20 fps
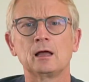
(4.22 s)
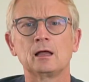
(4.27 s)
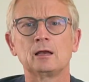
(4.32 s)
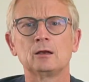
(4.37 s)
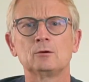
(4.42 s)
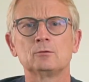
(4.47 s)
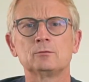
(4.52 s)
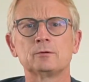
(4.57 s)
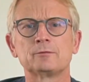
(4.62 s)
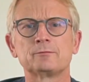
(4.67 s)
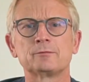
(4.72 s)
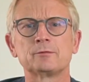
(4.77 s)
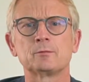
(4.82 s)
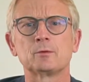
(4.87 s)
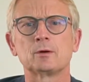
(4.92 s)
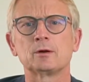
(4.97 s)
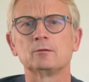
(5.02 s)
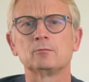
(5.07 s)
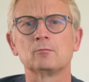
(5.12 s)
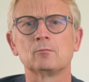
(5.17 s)
Hello
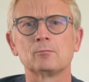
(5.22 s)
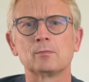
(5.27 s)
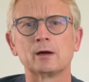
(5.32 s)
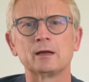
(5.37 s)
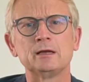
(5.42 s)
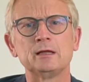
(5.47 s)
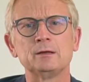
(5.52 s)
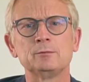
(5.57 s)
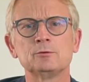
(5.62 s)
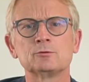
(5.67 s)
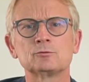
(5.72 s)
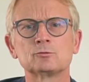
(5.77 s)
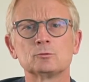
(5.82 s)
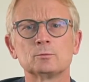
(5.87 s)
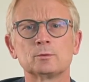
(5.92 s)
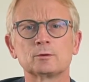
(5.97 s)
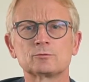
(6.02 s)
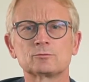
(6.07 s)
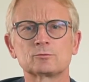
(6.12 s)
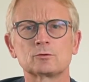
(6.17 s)
everyone, my name is
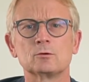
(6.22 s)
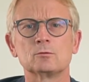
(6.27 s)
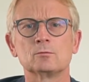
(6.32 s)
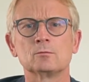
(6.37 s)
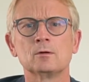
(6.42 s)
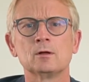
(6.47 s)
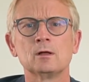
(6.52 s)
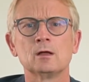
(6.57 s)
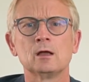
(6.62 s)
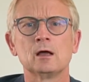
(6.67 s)
Robert Skov.